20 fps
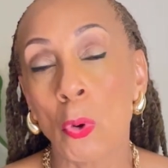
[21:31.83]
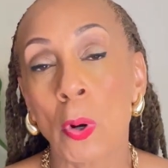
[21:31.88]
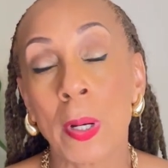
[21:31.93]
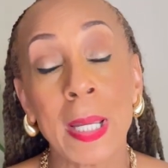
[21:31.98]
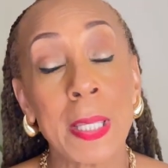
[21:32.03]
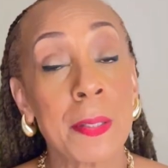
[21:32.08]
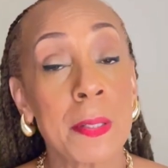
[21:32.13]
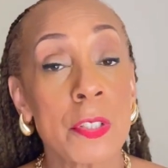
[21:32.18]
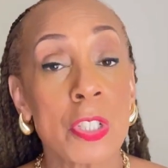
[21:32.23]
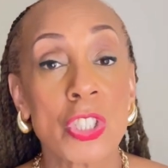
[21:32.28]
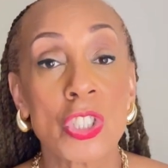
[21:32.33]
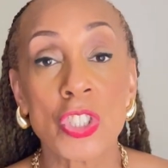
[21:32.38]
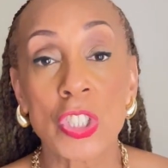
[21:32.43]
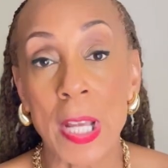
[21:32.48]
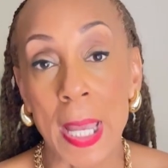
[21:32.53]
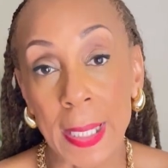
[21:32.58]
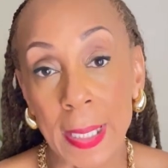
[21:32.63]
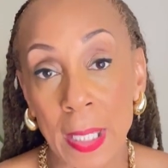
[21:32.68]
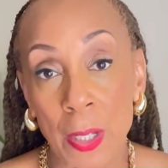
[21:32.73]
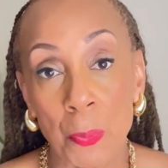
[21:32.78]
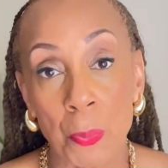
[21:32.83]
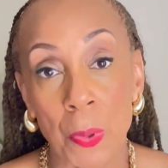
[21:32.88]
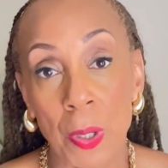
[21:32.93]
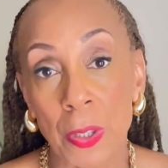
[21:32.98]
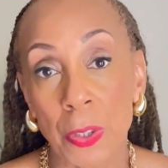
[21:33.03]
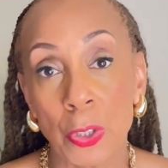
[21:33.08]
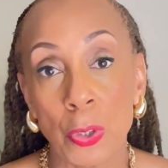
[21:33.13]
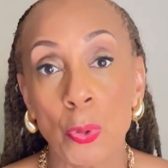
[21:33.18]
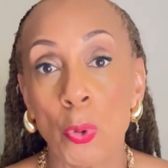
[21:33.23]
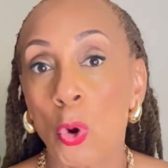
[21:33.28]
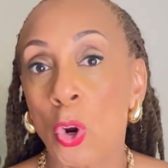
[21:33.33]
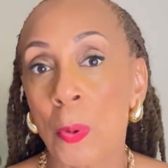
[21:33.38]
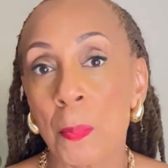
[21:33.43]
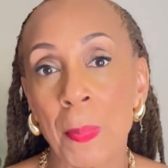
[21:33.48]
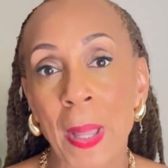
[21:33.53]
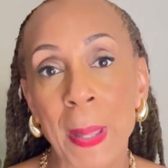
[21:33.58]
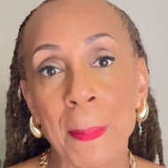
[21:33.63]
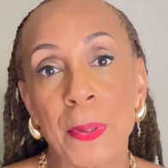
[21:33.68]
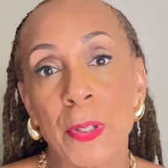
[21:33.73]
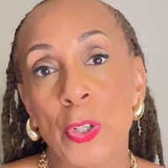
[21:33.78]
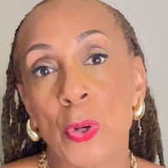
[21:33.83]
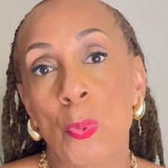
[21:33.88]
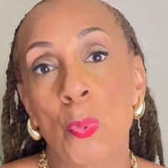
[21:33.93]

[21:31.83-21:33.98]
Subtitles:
or even just check in with you, or maybe you're